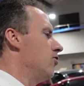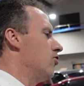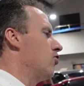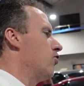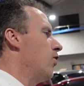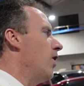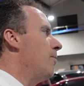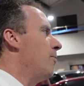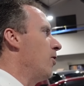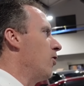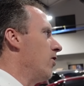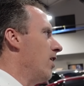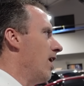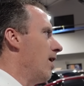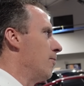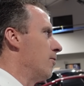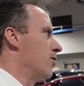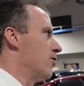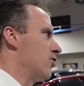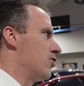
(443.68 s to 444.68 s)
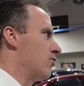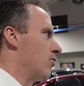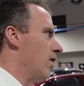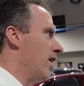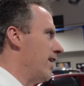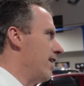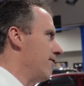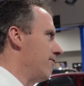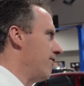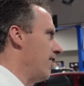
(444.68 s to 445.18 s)
trip odometer's
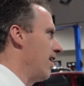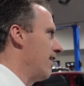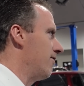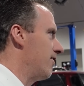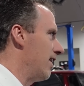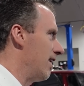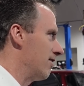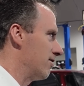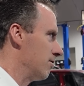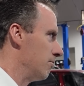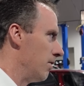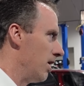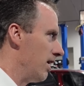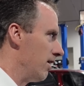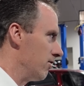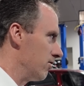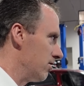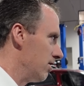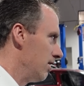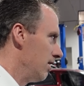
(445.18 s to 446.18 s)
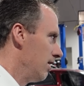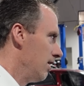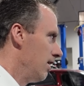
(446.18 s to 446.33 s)
right at 5,000 miles.